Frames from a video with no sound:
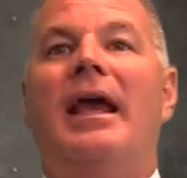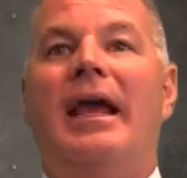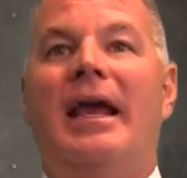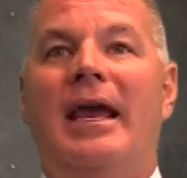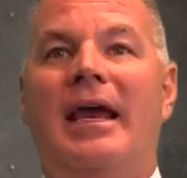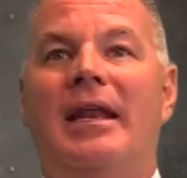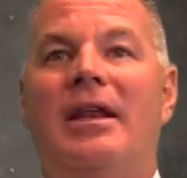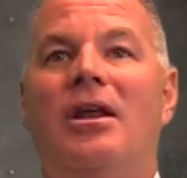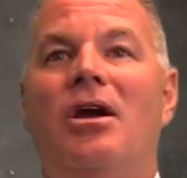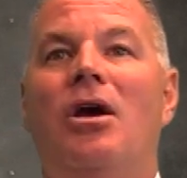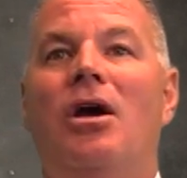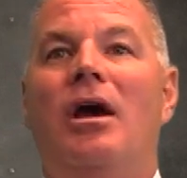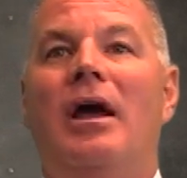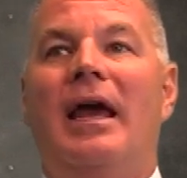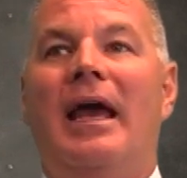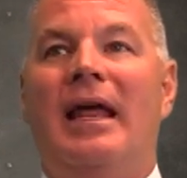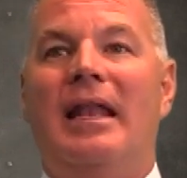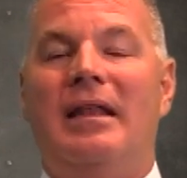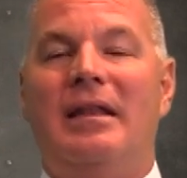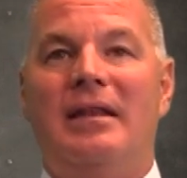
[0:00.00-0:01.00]
in
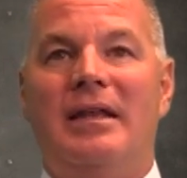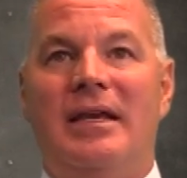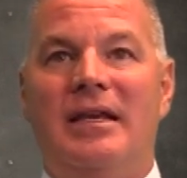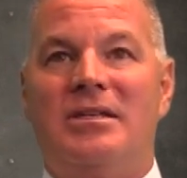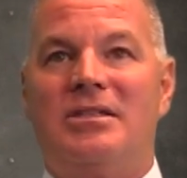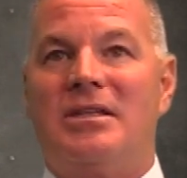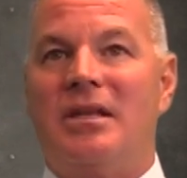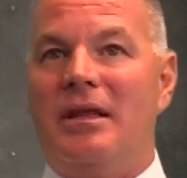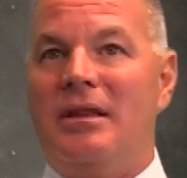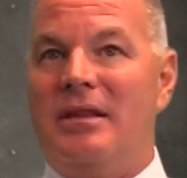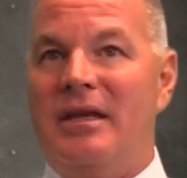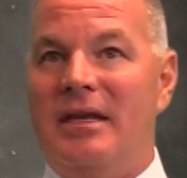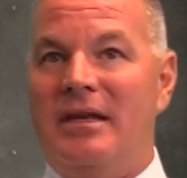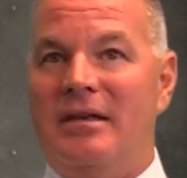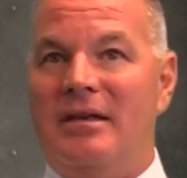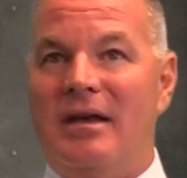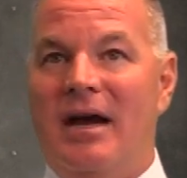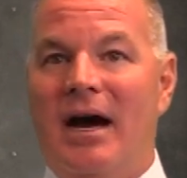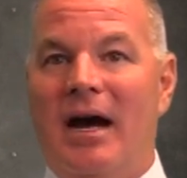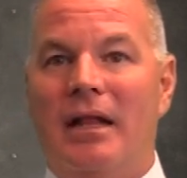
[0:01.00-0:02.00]
at least the
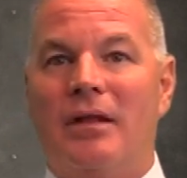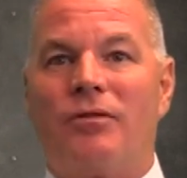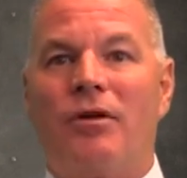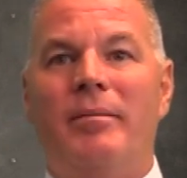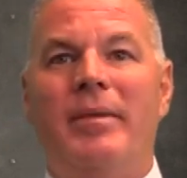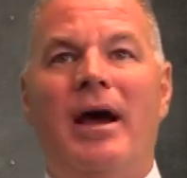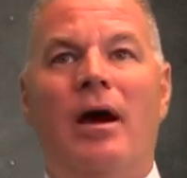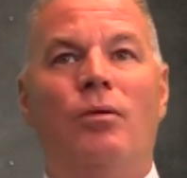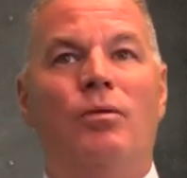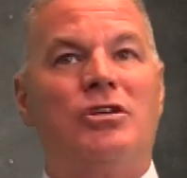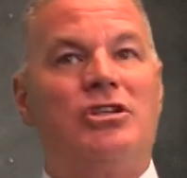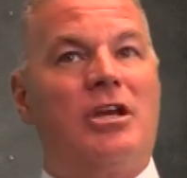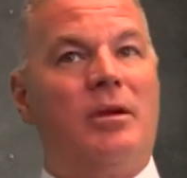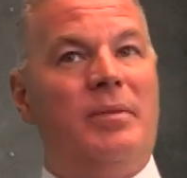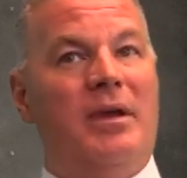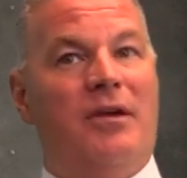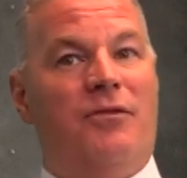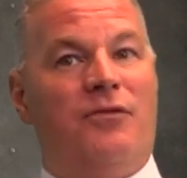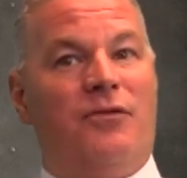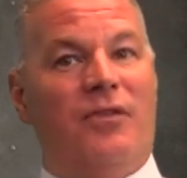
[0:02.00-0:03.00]
dollar amount, which could
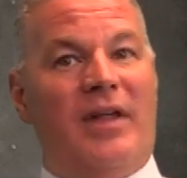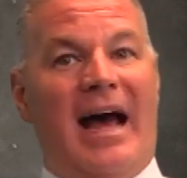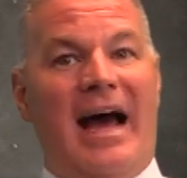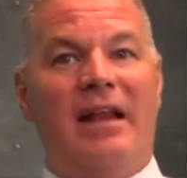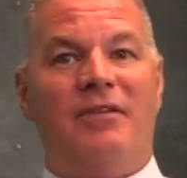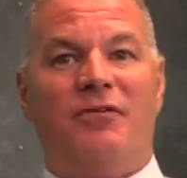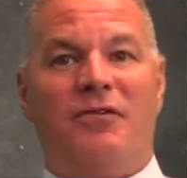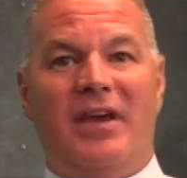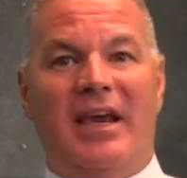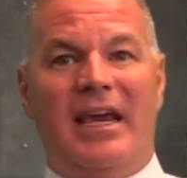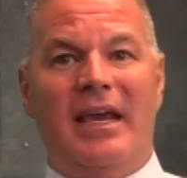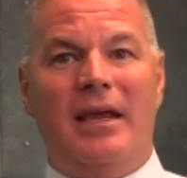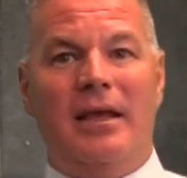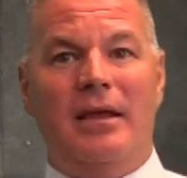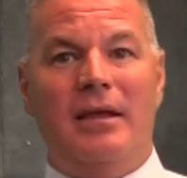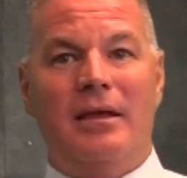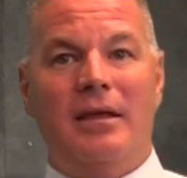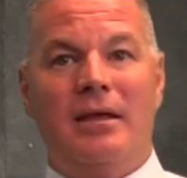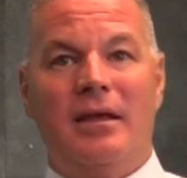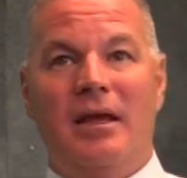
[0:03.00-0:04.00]
be a flat
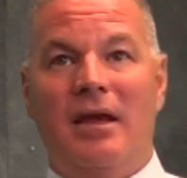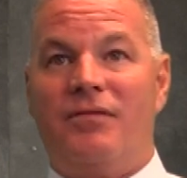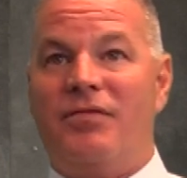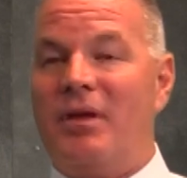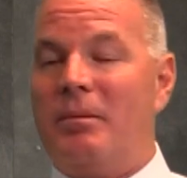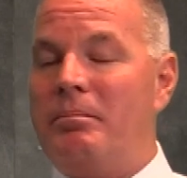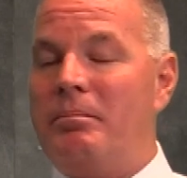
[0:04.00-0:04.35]
fee if